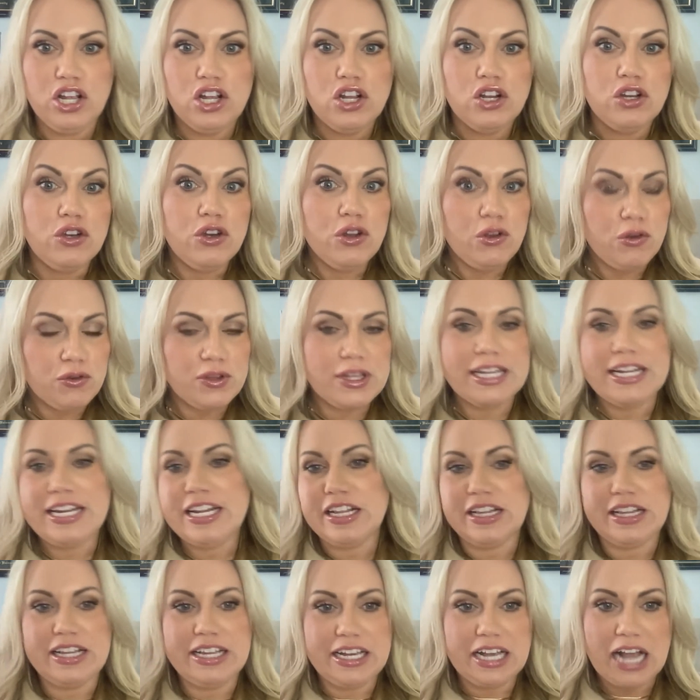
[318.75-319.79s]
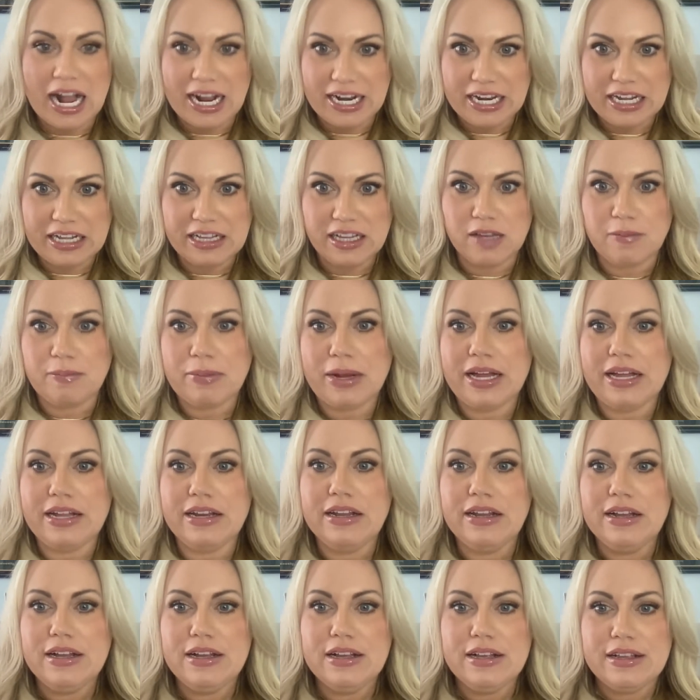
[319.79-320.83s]
new CDC guidance. But
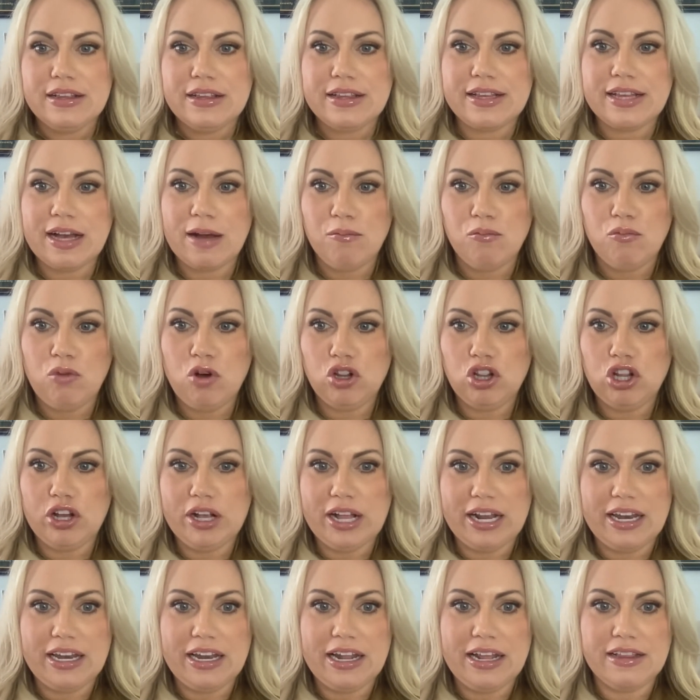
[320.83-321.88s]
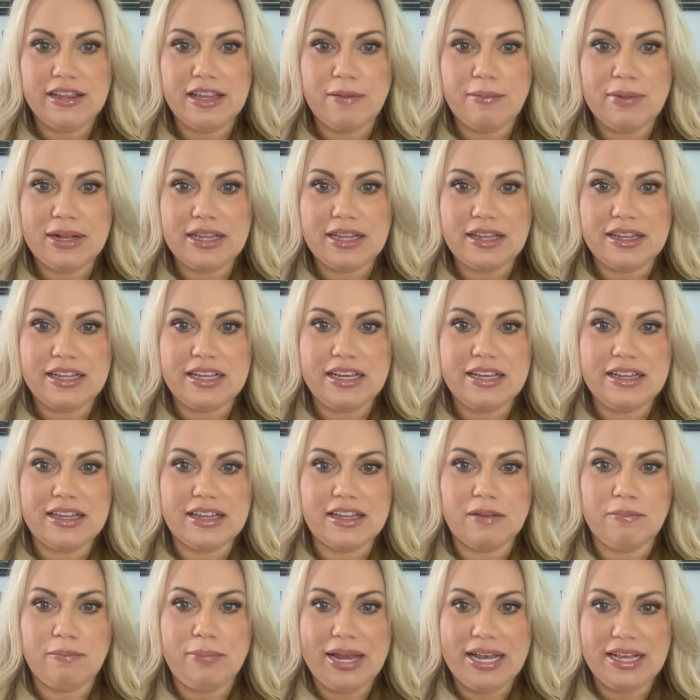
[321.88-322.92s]
some will look at an endemic disease as
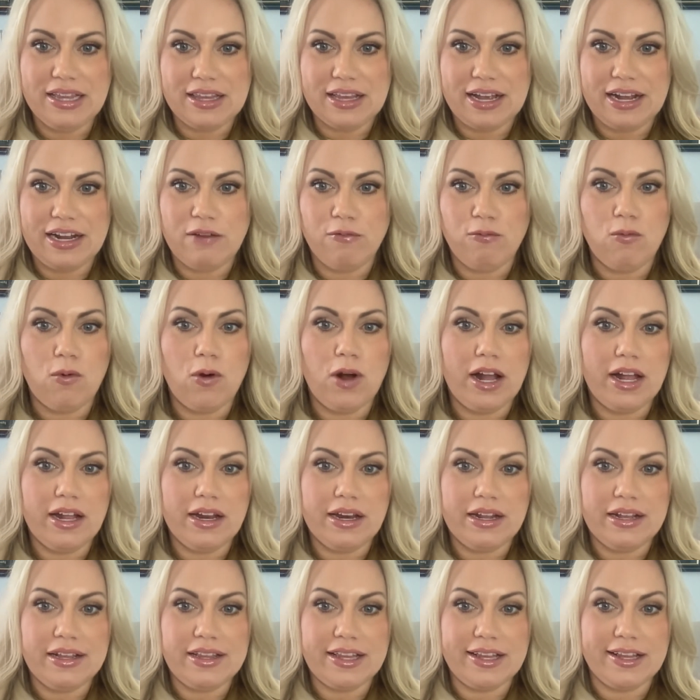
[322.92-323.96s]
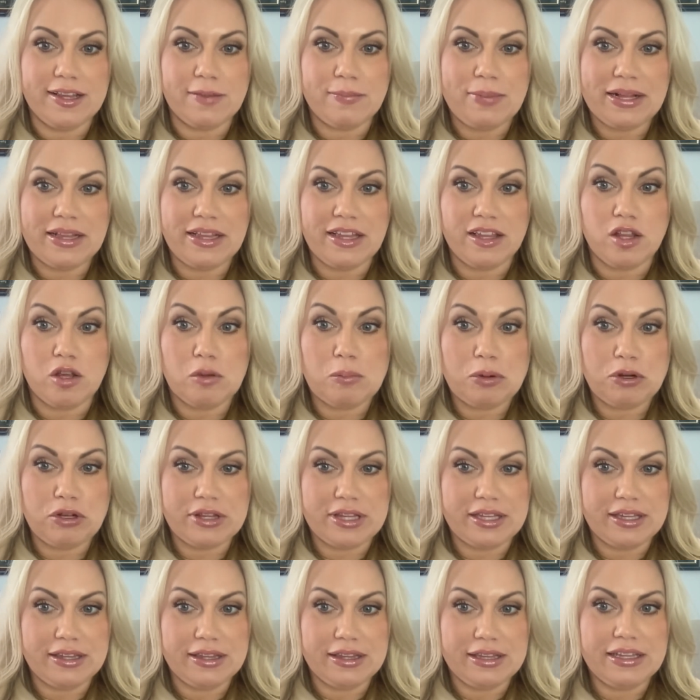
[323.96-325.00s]
a baseline of what is expected to
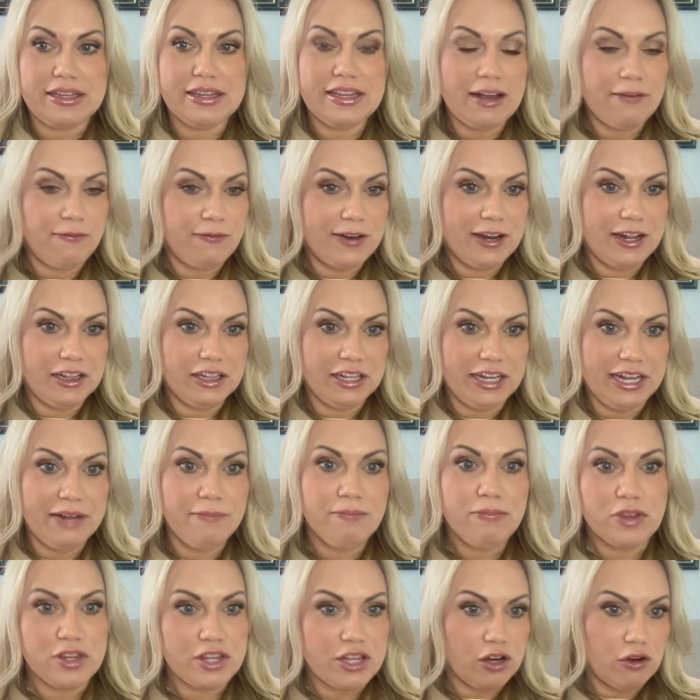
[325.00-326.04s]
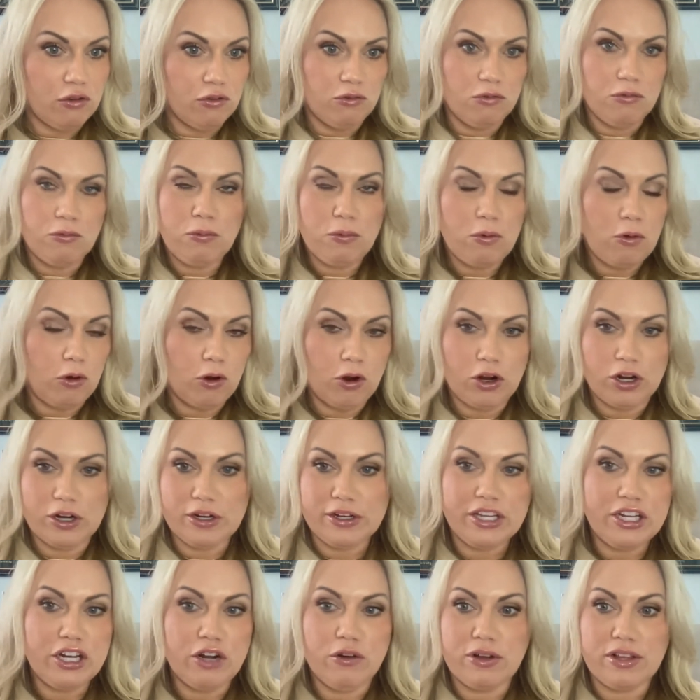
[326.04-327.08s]
persist indefinitely. So, or,
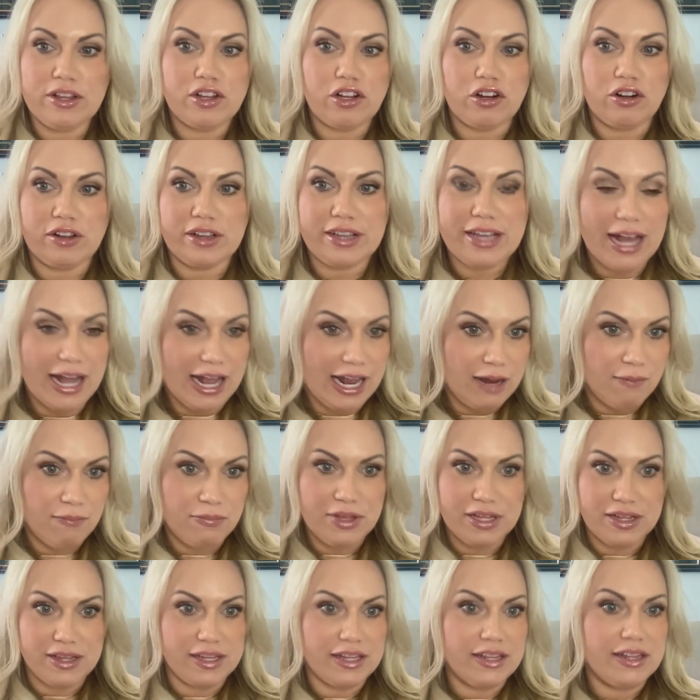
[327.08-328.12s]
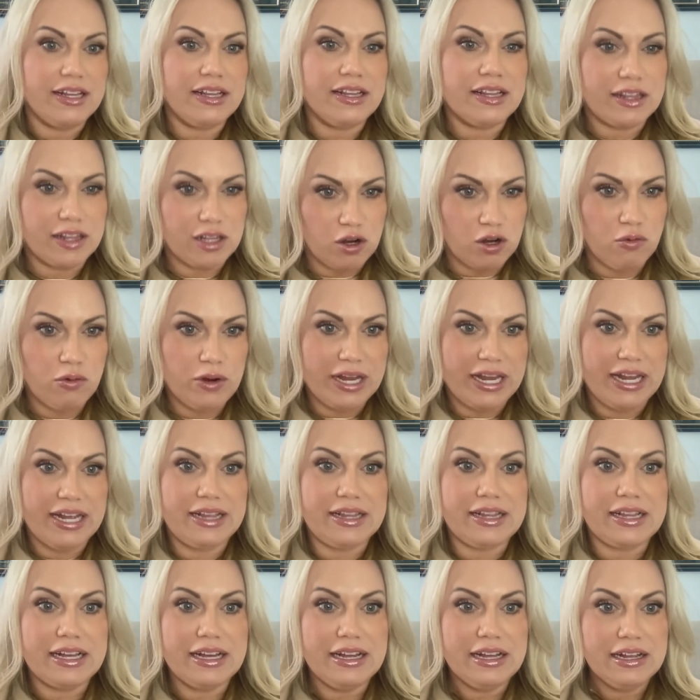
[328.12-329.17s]
a certain time. This disease is
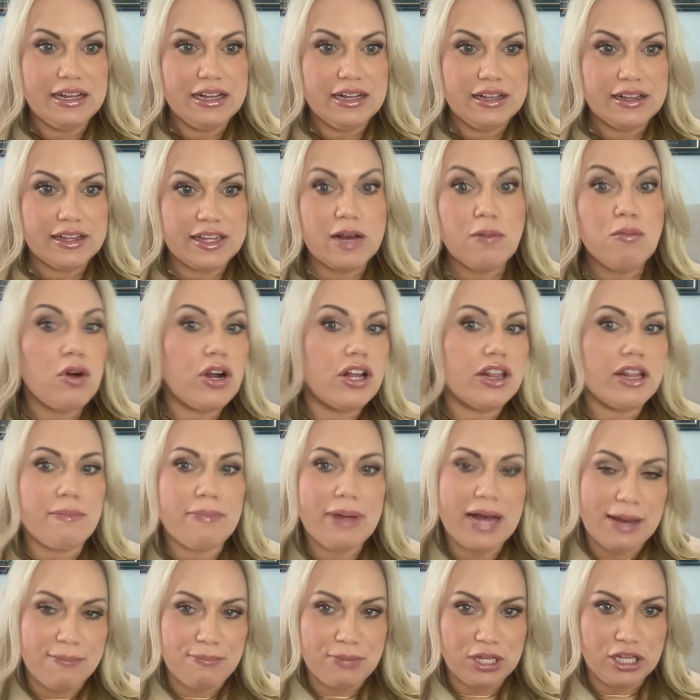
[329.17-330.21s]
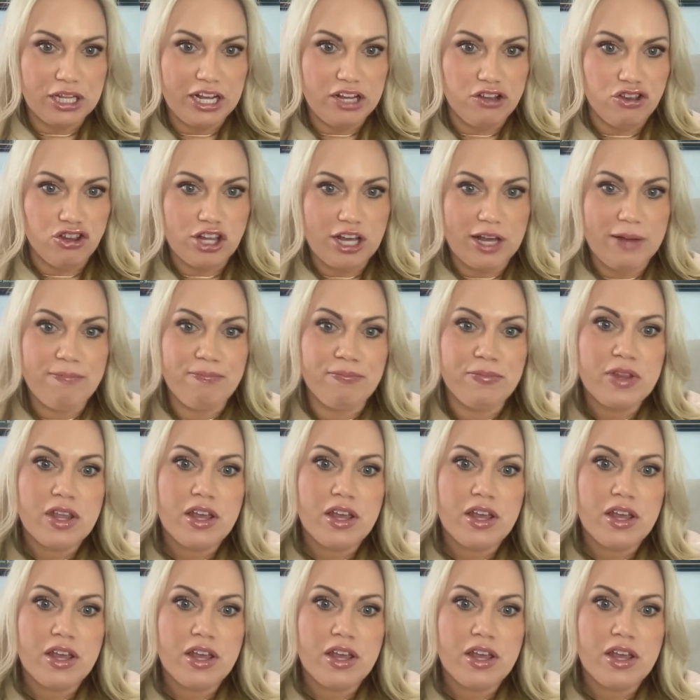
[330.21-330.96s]
always somewhere in the population.